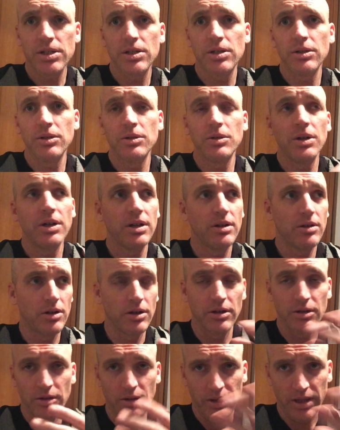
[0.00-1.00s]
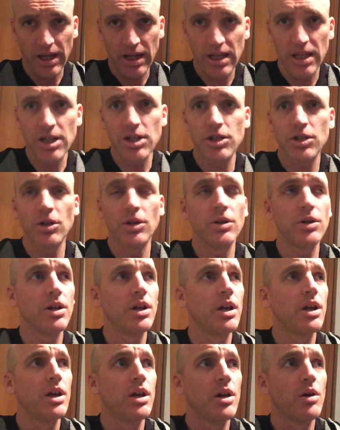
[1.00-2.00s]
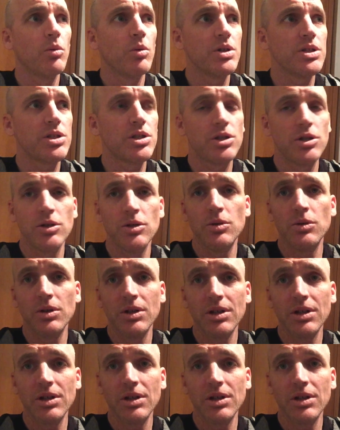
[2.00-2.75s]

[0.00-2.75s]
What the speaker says: to, or that he showed, was to